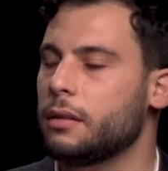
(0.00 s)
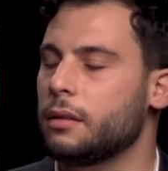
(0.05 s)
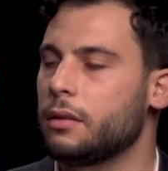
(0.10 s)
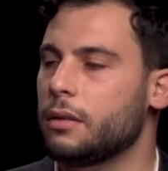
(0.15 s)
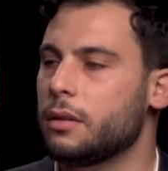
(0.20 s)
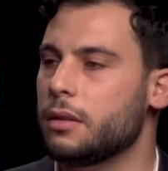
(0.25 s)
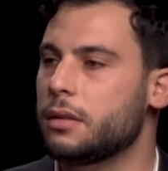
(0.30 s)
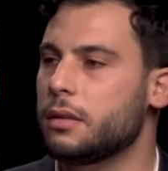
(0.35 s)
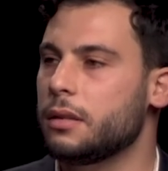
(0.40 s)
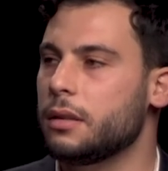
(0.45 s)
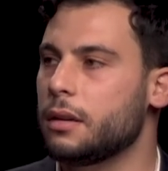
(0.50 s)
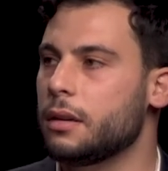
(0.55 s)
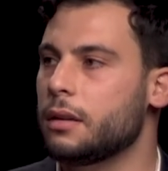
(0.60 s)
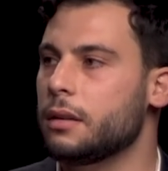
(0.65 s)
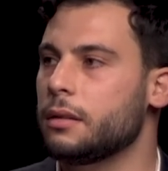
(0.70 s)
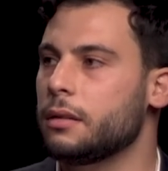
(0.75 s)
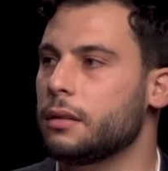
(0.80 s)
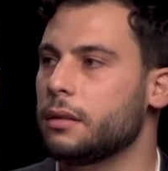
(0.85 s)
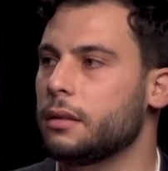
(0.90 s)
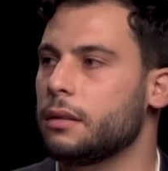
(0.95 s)
this
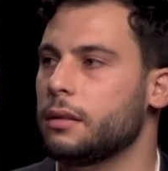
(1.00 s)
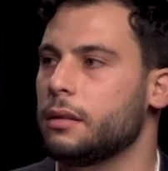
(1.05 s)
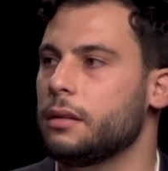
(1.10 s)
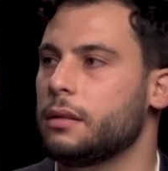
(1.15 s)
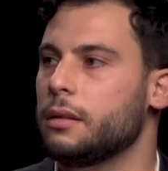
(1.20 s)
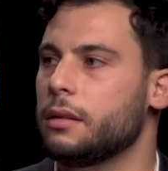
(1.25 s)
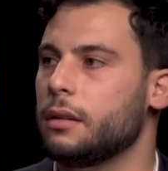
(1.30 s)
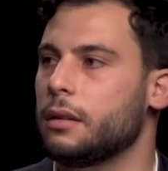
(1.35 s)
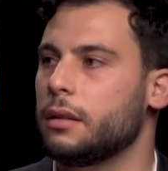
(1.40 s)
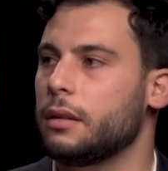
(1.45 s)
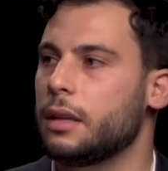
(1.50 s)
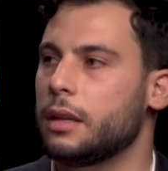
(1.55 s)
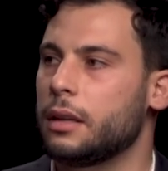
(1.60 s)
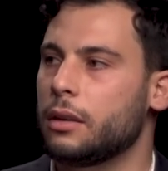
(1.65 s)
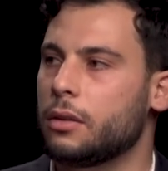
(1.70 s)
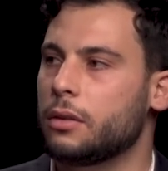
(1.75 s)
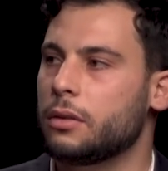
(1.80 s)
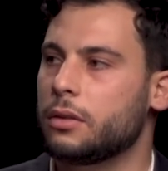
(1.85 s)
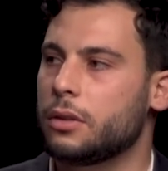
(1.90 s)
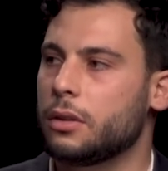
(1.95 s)
year, leading
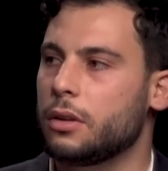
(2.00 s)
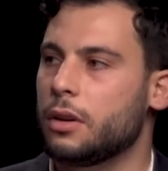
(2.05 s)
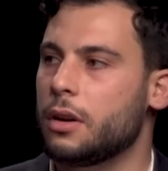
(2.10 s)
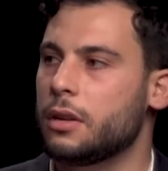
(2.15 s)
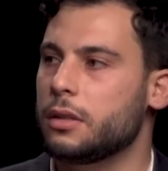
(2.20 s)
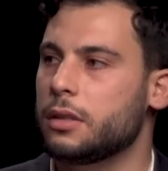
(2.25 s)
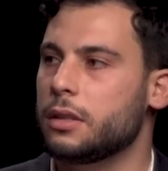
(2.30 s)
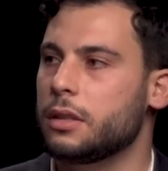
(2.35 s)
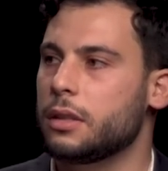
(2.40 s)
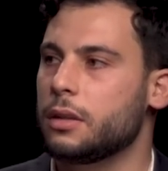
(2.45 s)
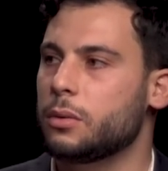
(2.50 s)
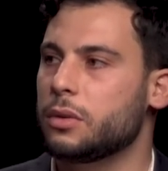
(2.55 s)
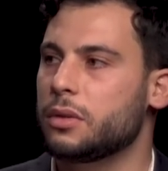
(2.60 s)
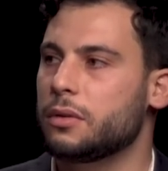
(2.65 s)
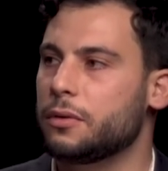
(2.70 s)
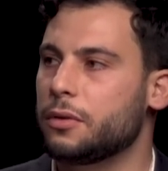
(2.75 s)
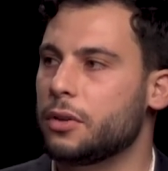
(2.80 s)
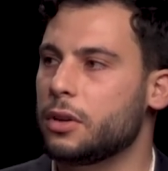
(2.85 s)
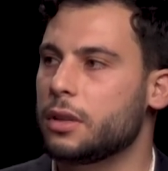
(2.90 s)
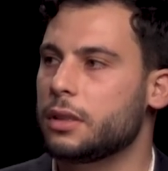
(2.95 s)
on to last year, was the
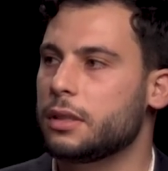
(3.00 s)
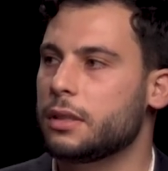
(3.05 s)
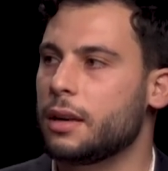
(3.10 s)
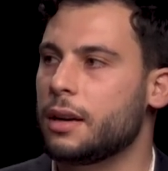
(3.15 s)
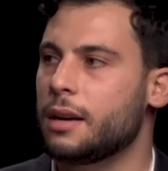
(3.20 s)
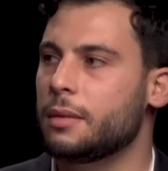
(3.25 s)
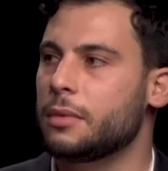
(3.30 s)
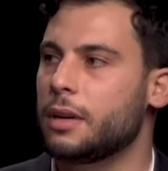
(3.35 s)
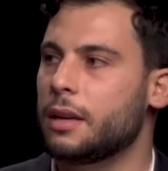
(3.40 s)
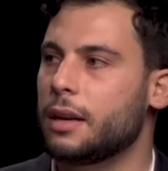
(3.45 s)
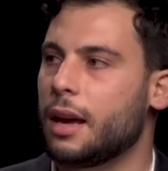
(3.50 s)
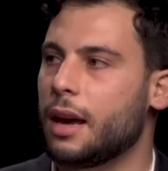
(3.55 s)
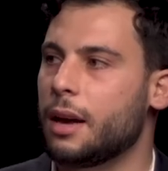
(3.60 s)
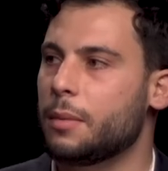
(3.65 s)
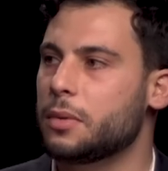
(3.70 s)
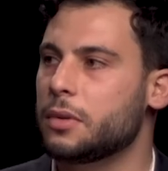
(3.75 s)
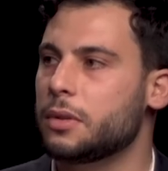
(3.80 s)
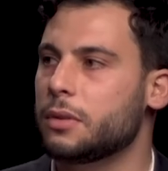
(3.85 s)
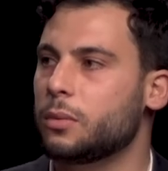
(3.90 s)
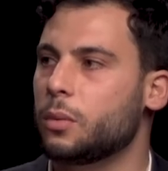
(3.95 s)
first time that
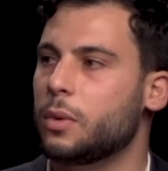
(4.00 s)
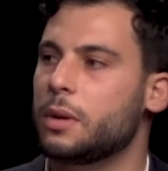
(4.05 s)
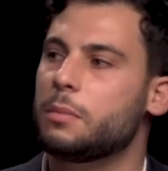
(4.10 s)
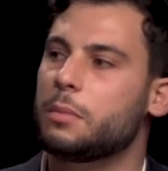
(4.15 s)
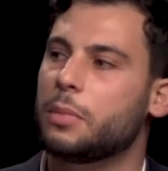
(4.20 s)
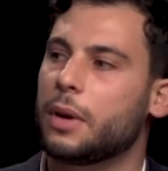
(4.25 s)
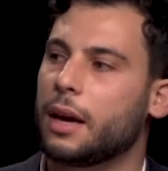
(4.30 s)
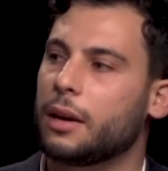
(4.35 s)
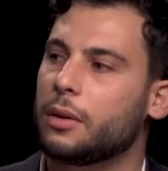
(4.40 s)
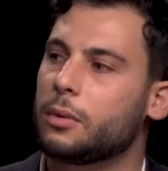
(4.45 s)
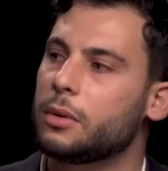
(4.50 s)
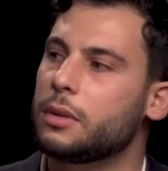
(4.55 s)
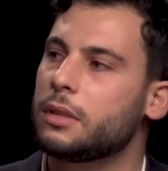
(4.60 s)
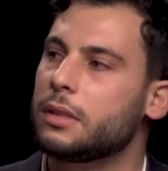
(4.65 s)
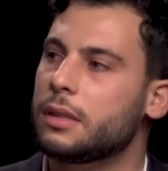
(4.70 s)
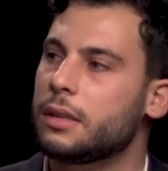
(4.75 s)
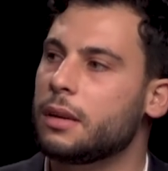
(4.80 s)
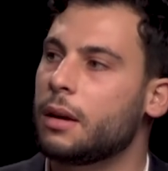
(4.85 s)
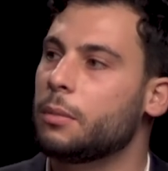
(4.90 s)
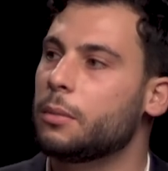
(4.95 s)
apps went backwards
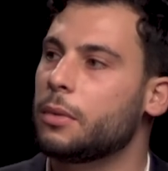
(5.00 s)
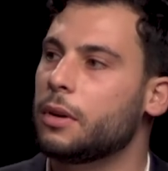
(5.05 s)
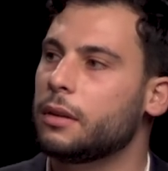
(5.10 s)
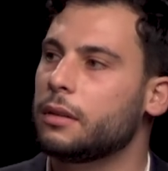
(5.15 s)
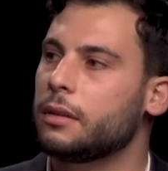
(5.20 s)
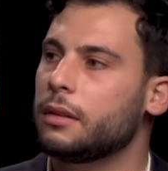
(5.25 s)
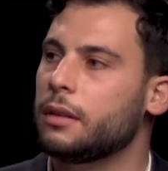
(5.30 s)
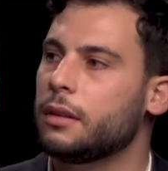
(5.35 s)
in number.